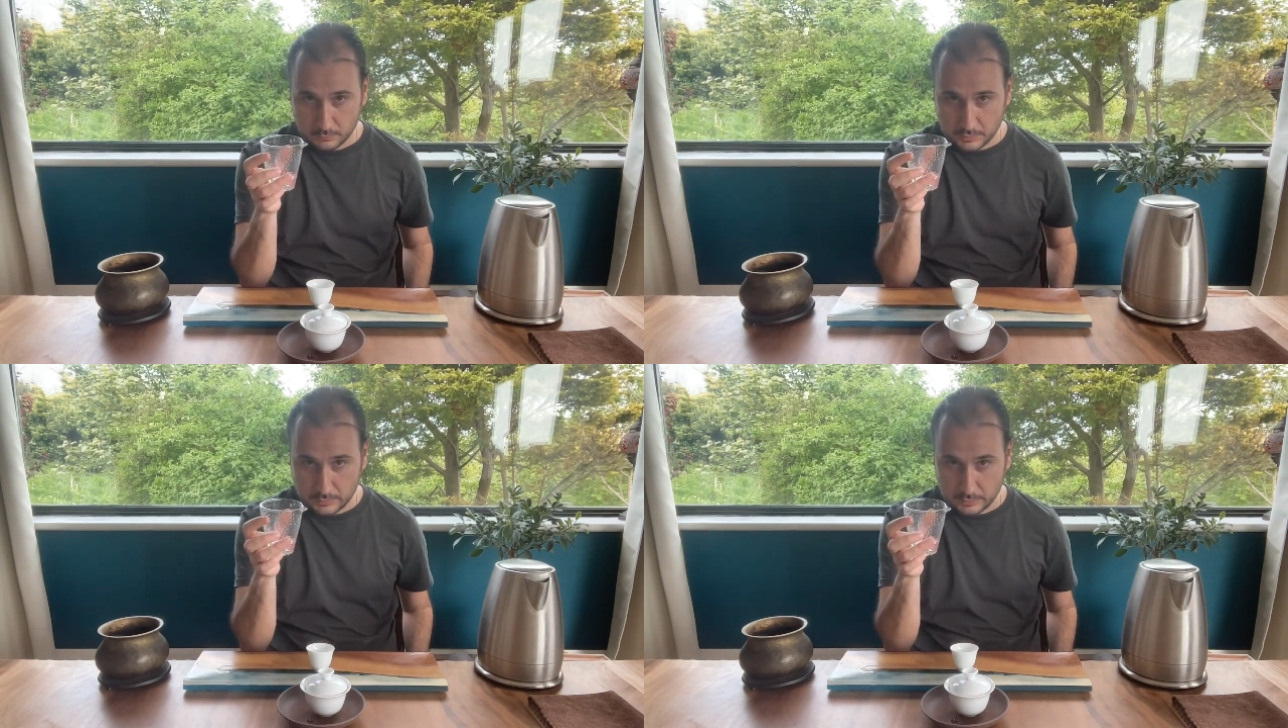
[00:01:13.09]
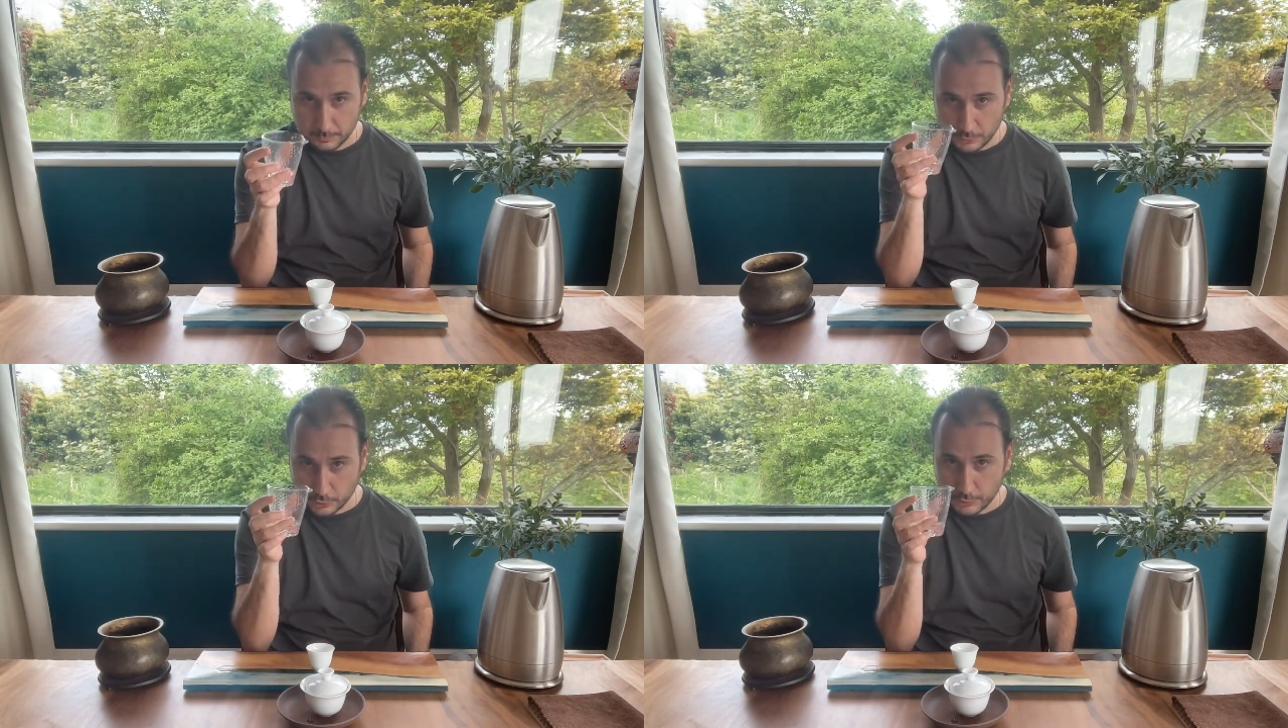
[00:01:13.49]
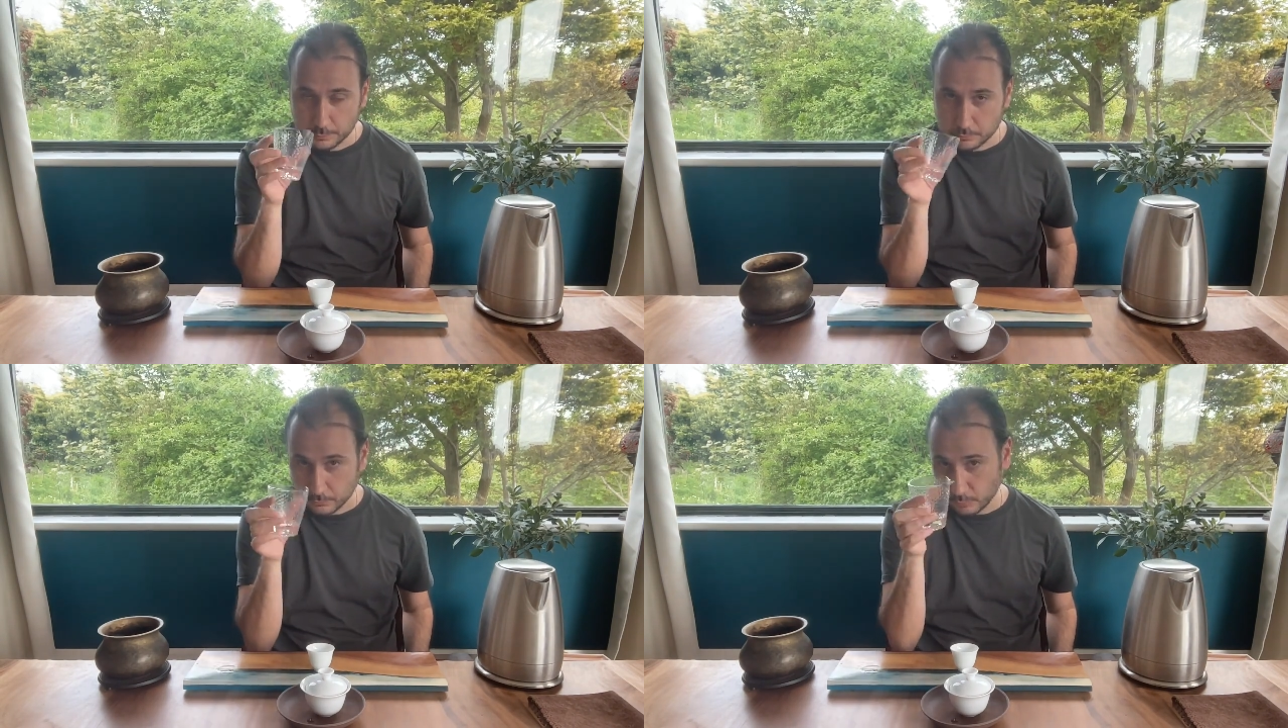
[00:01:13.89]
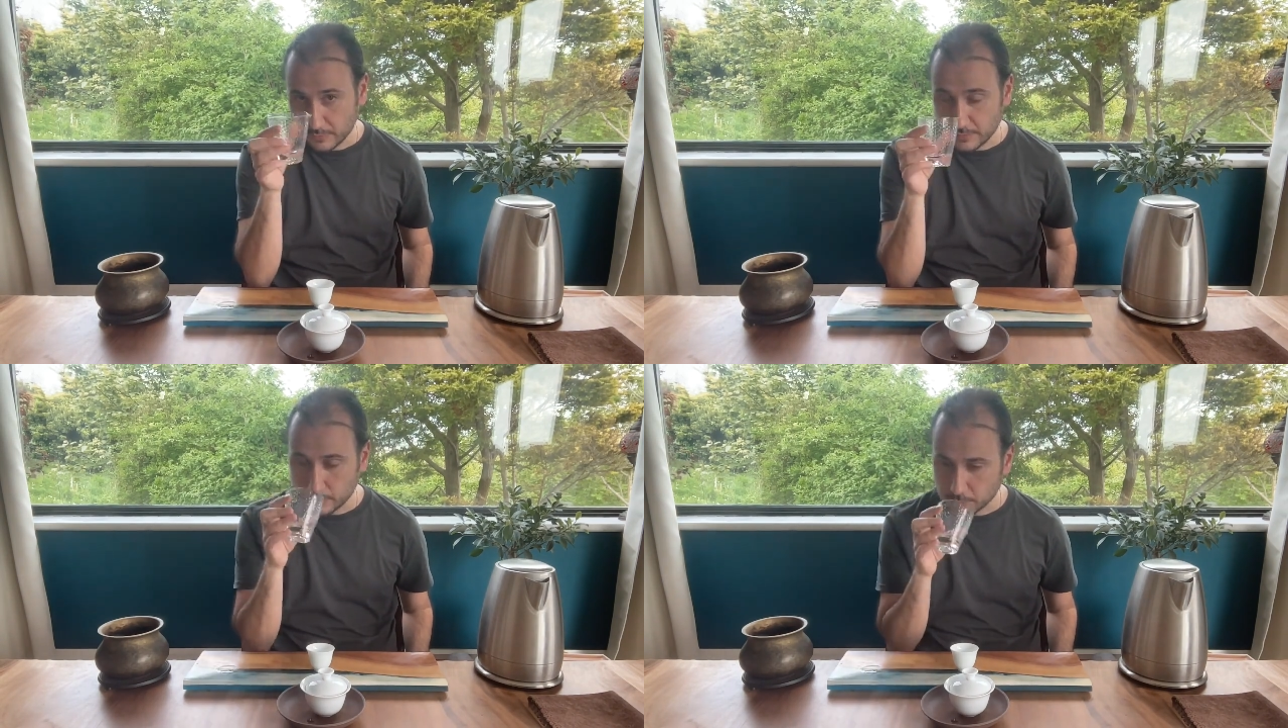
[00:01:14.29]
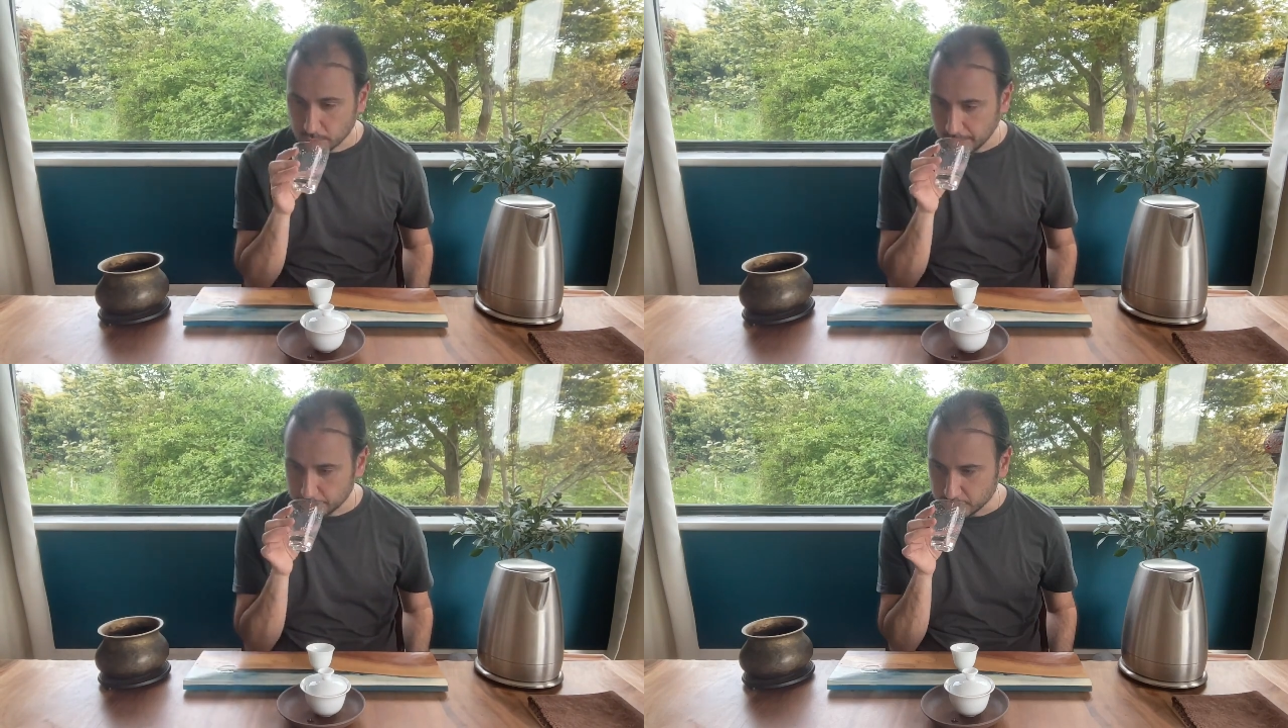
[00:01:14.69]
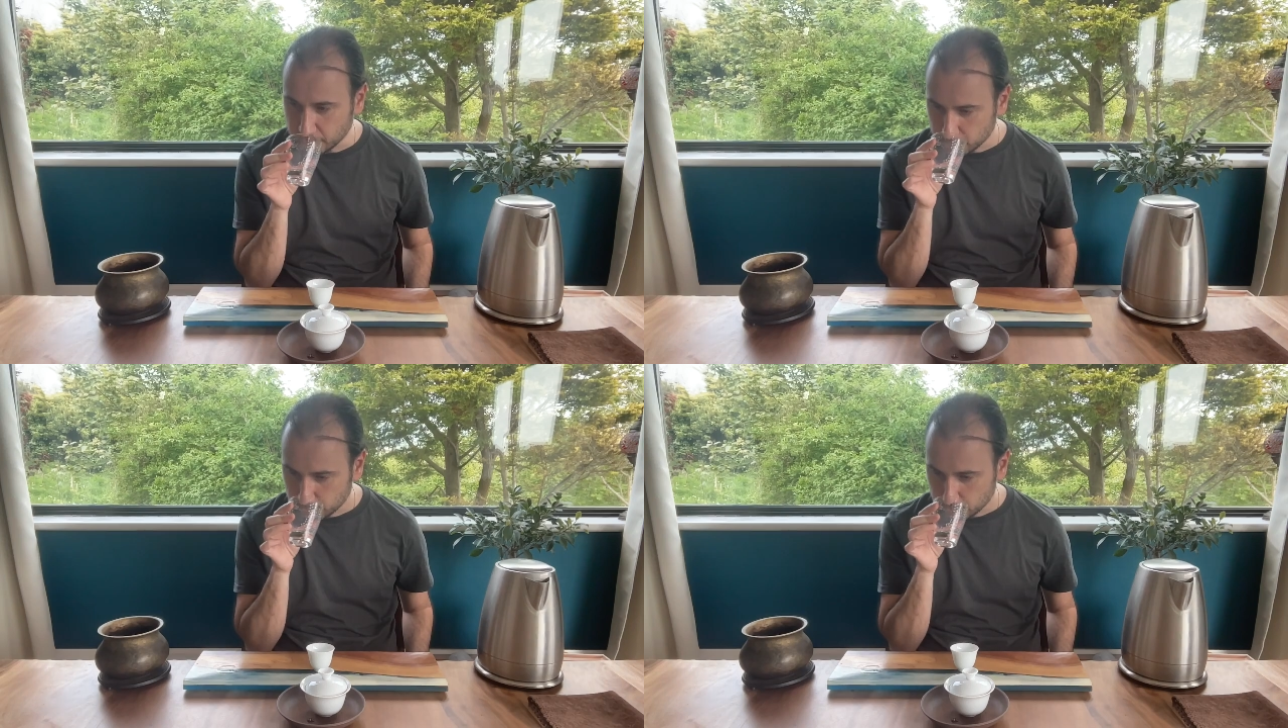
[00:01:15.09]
the pitcher once it's empty,